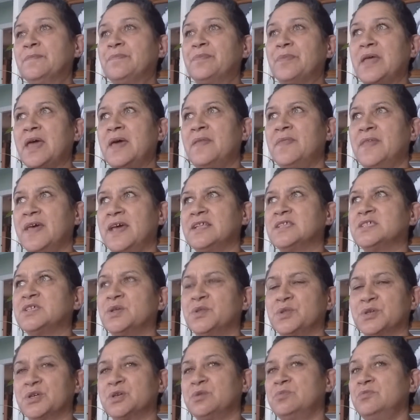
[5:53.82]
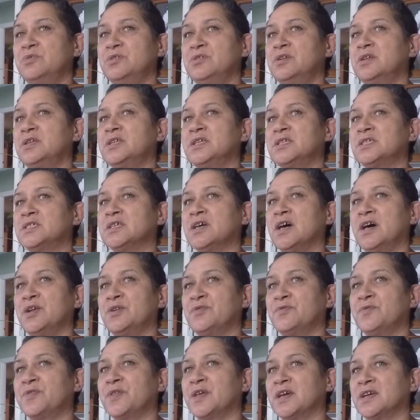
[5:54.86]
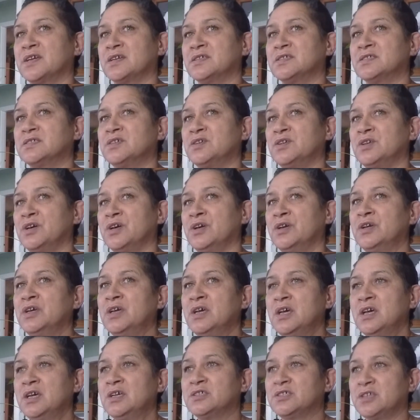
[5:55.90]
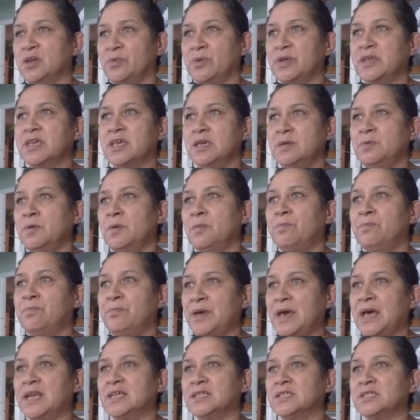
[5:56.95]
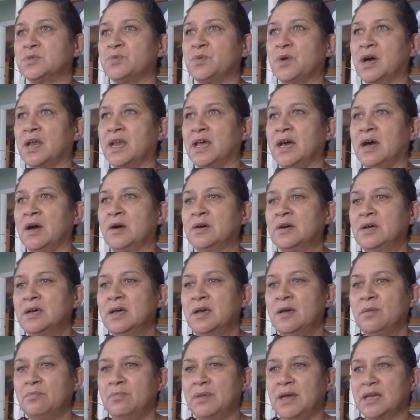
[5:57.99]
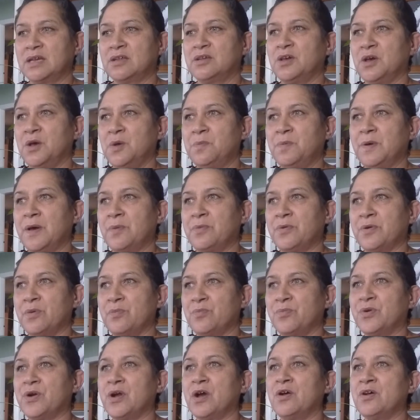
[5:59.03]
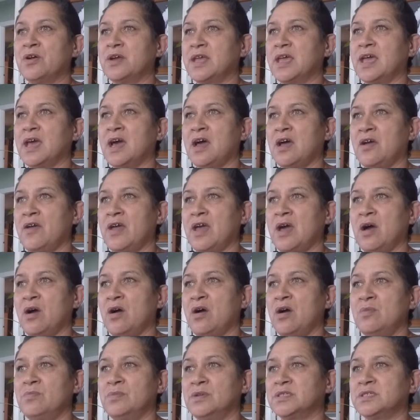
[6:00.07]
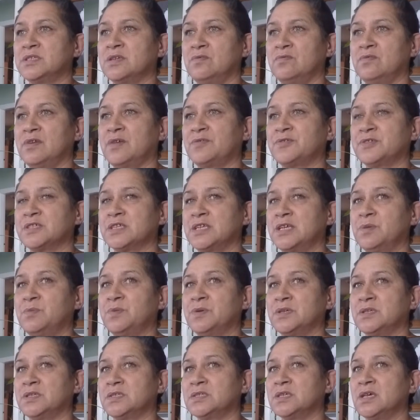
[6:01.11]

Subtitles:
And that's on the community side of things, you know. So we keep a balance while our main kaupapa and priority are our homeless and rough sleepers.